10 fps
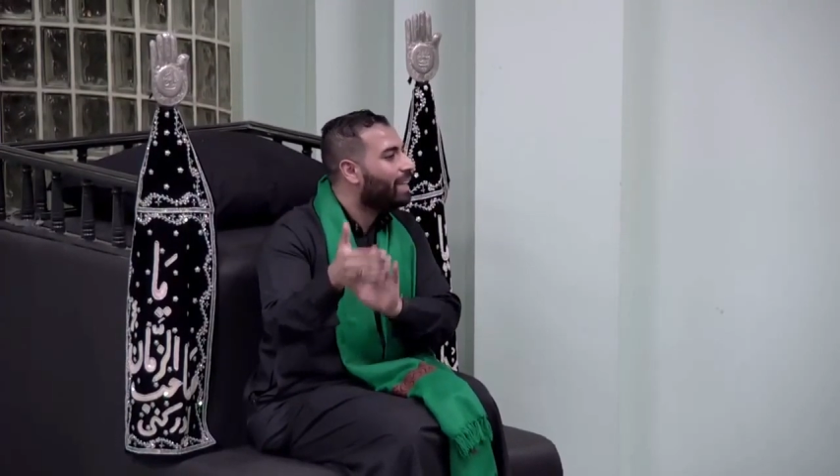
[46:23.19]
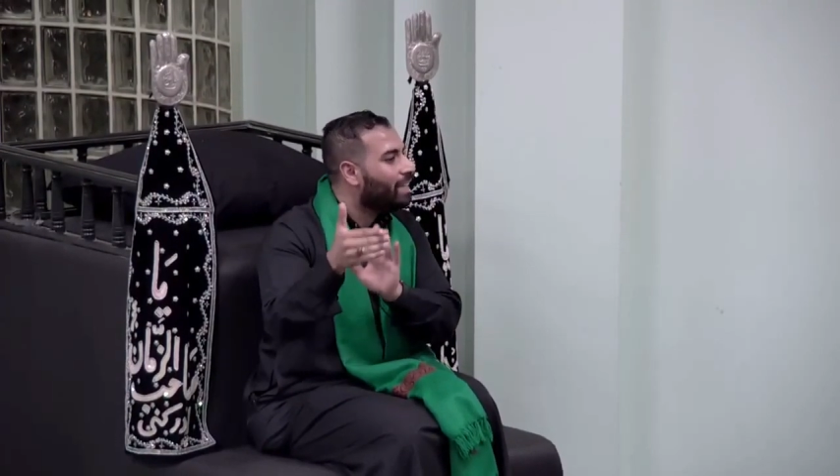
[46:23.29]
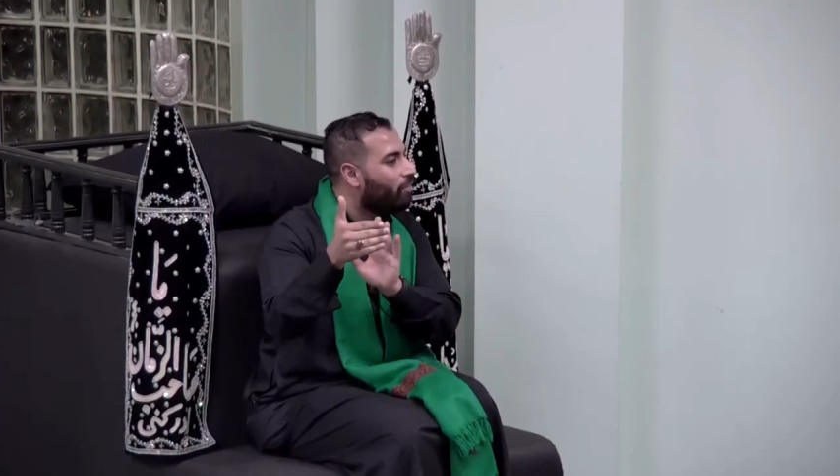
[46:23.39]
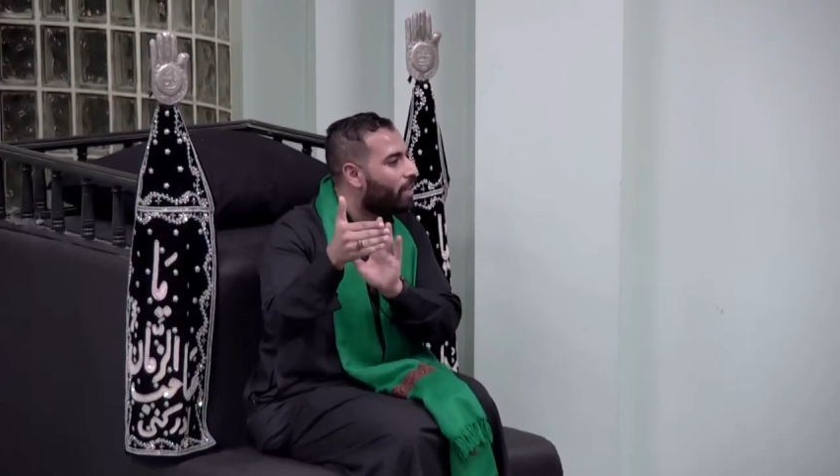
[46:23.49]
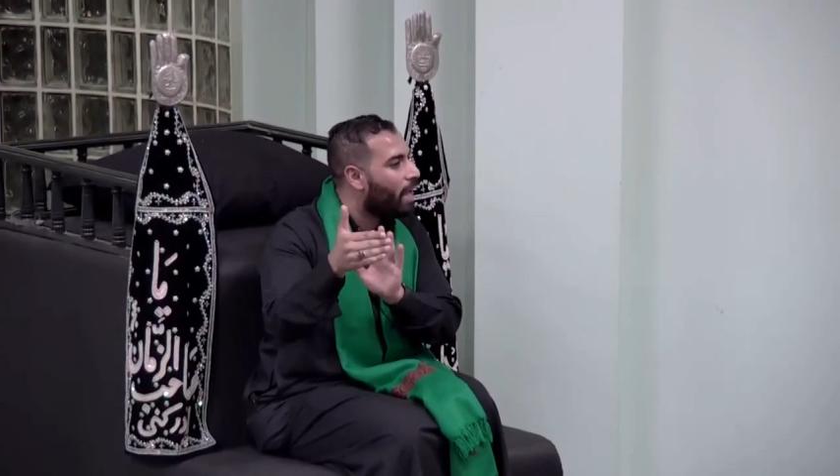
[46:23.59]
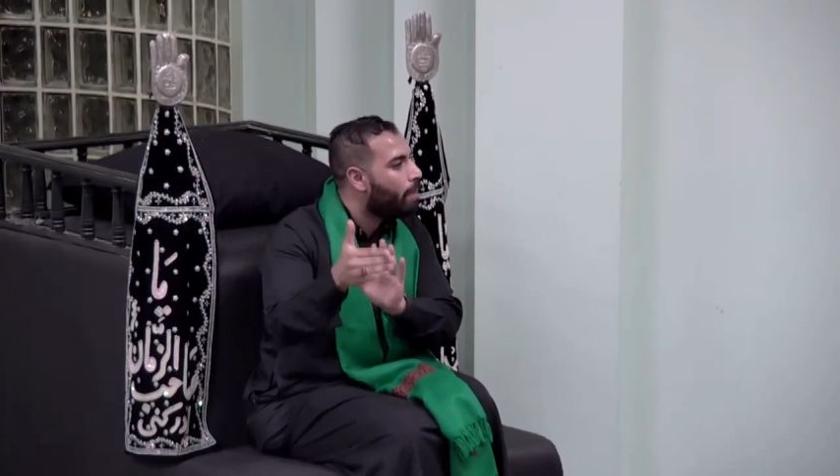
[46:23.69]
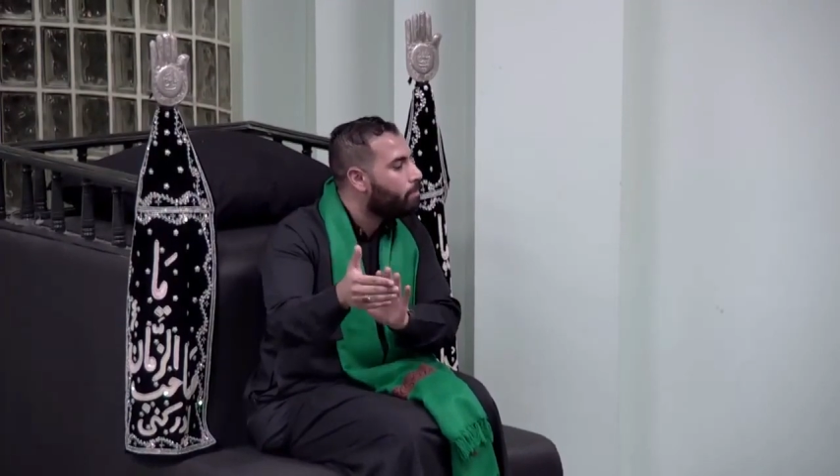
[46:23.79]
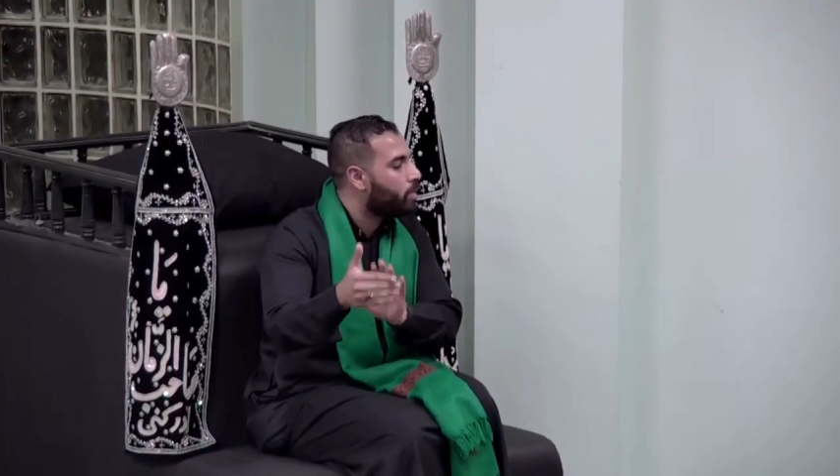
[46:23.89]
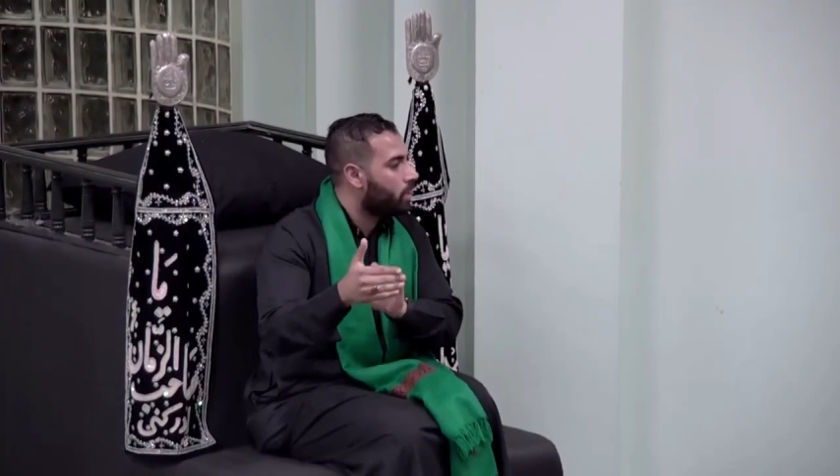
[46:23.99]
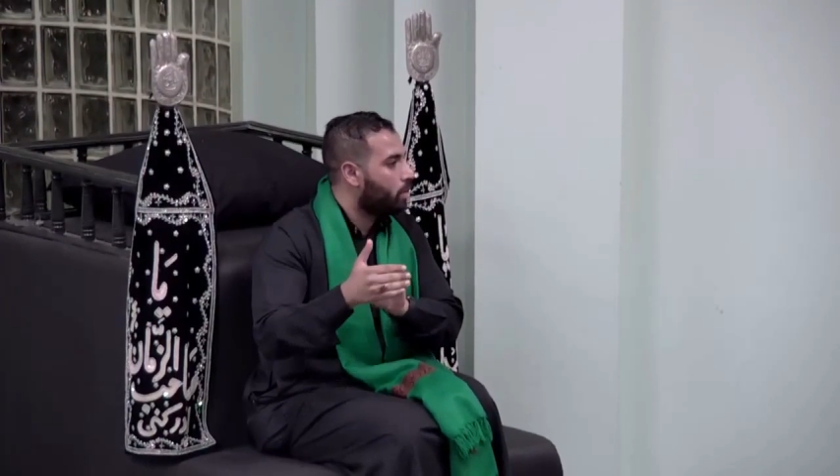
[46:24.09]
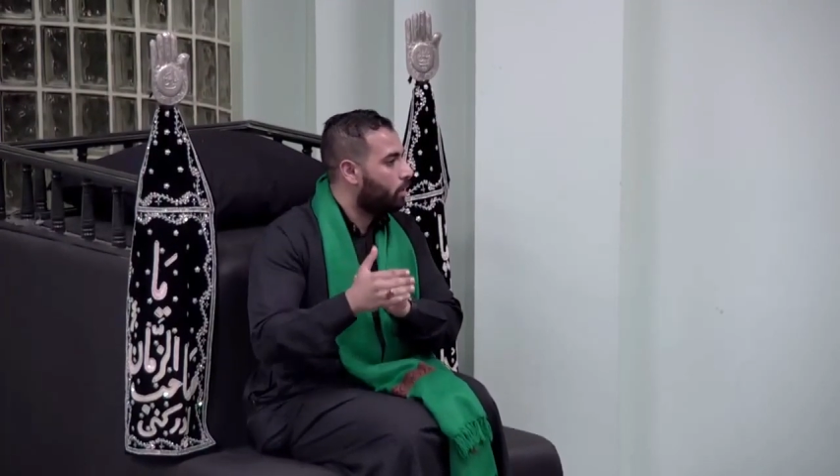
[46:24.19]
leave it empty.